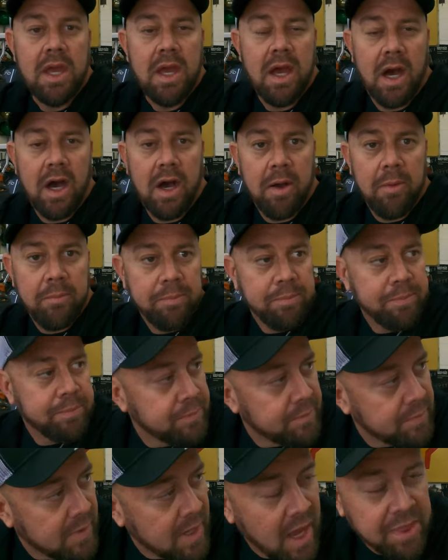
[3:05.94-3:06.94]

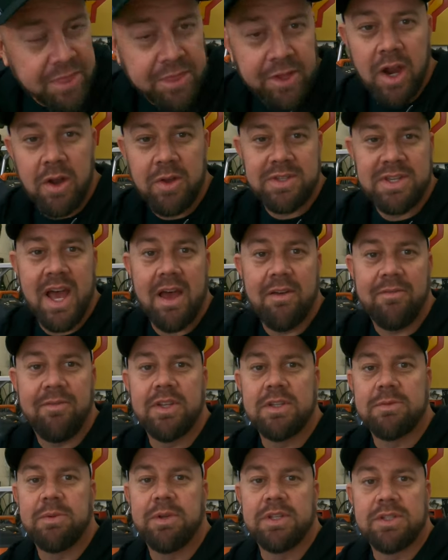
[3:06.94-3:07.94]
I thought it was 1/2
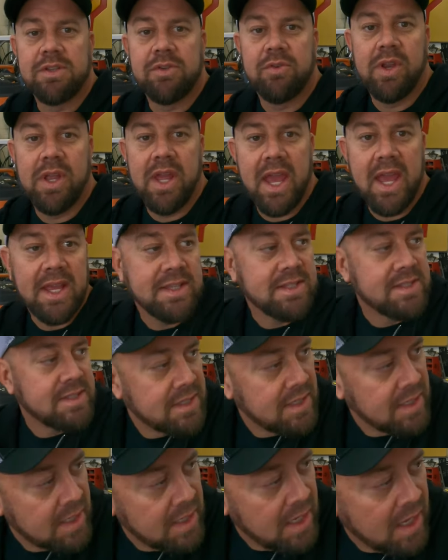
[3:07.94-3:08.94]
inch, but it's 3/8.